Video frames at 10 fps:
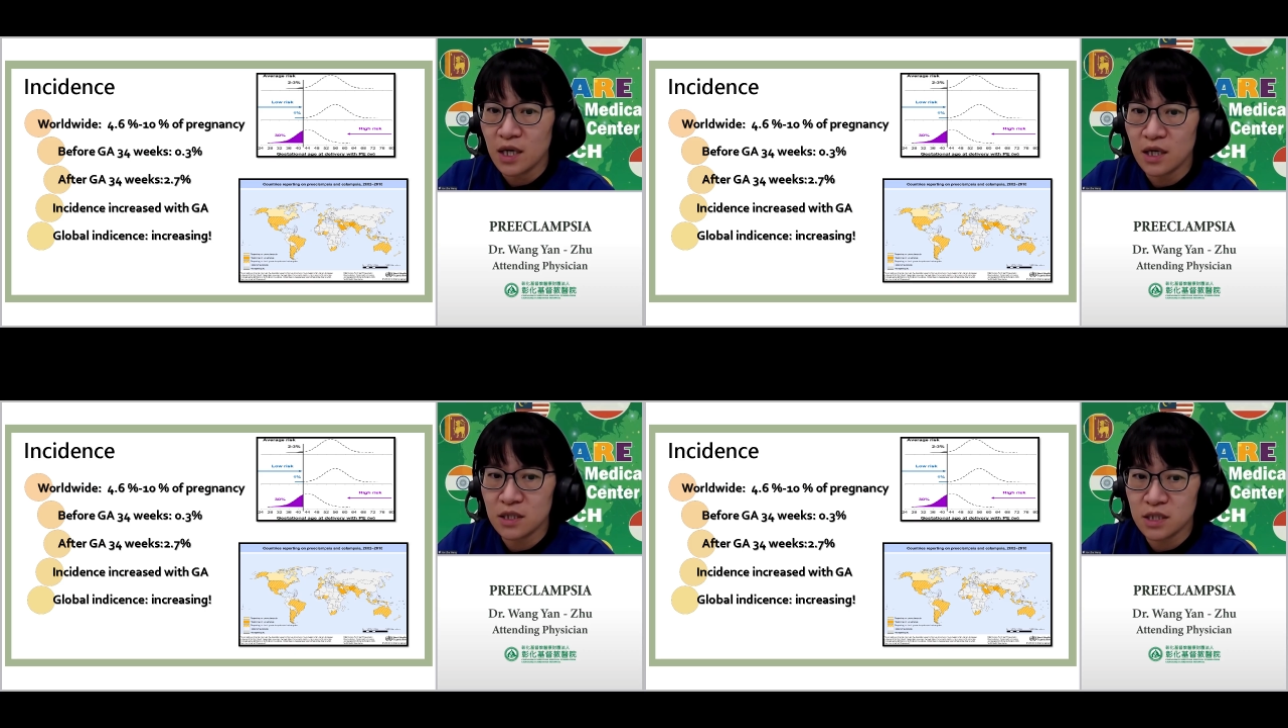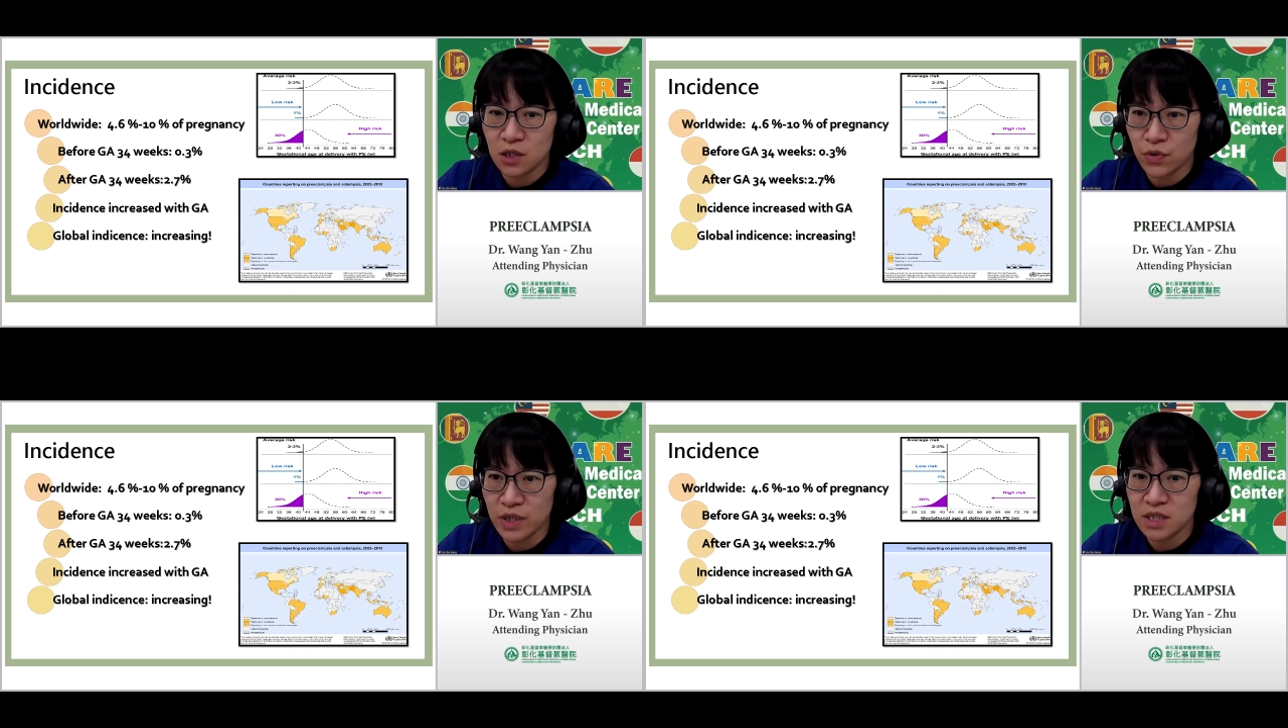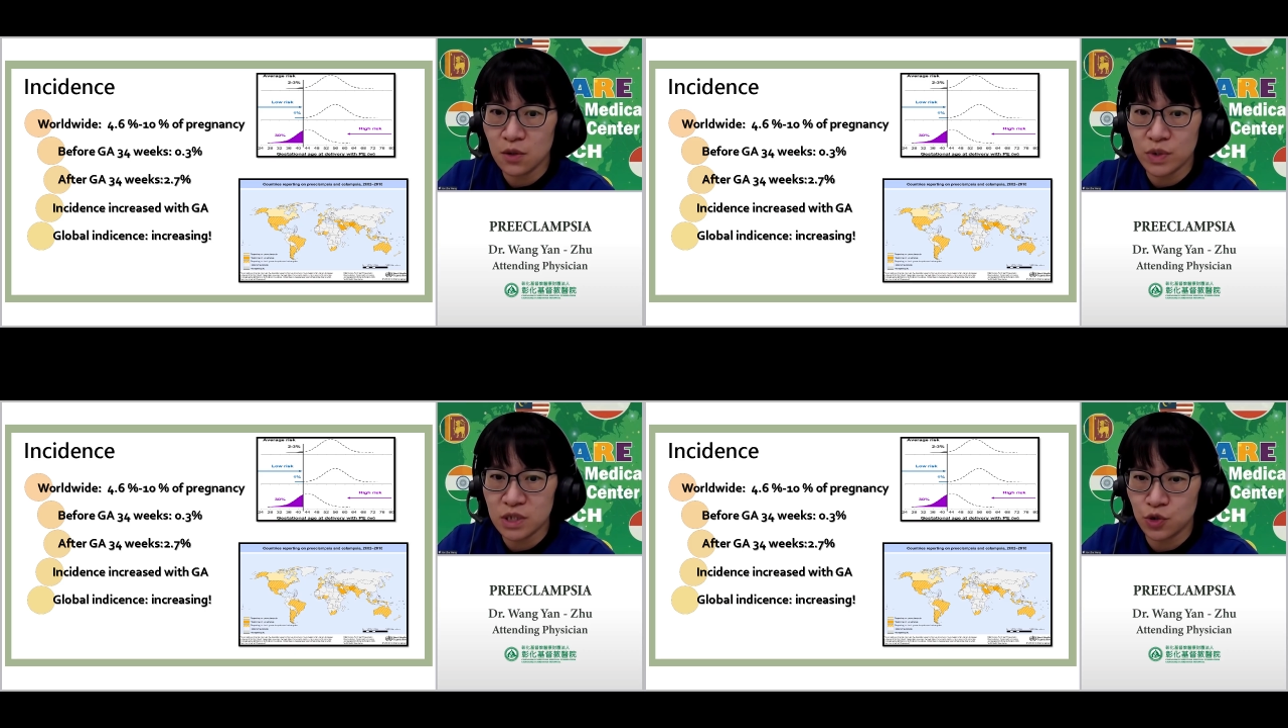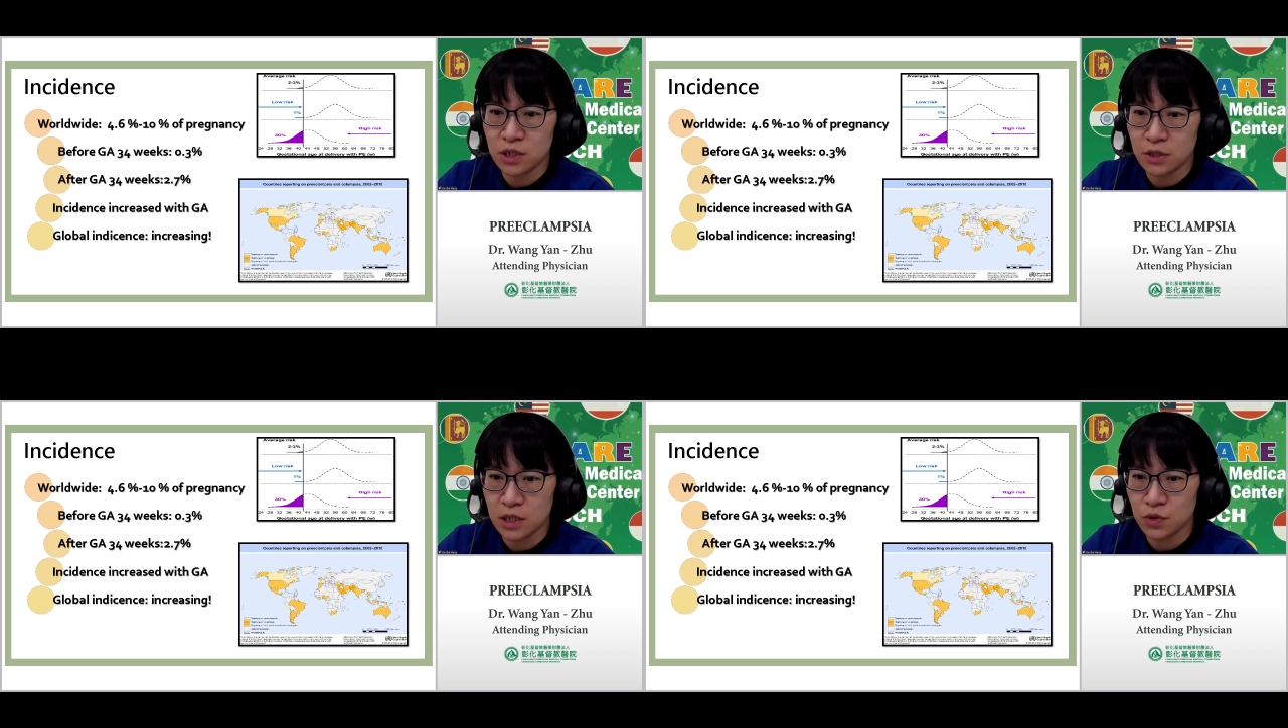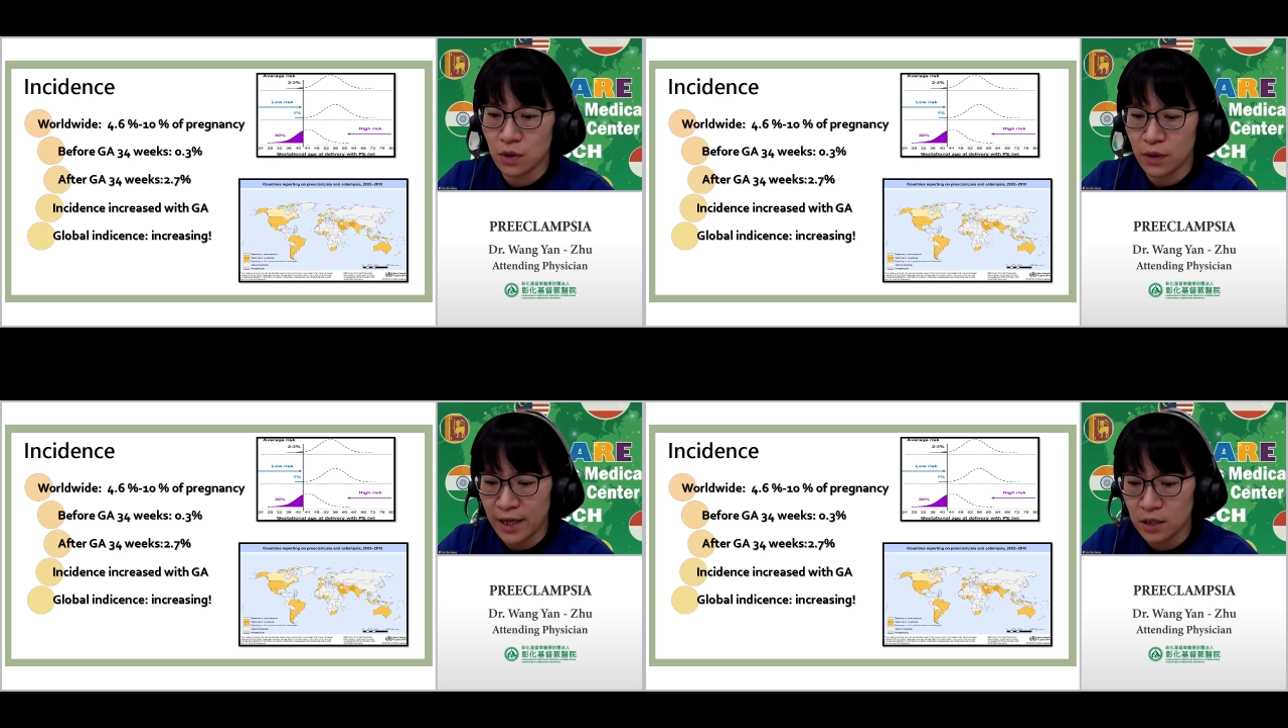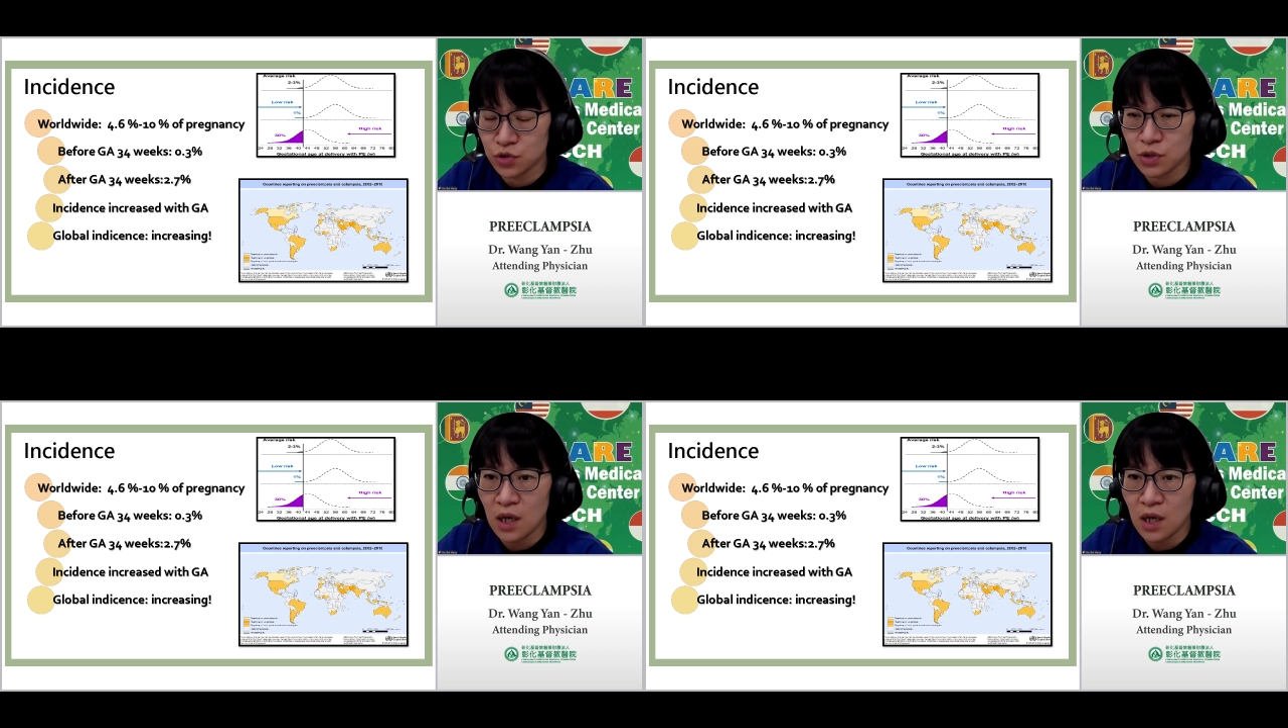It's increasing with gestational age.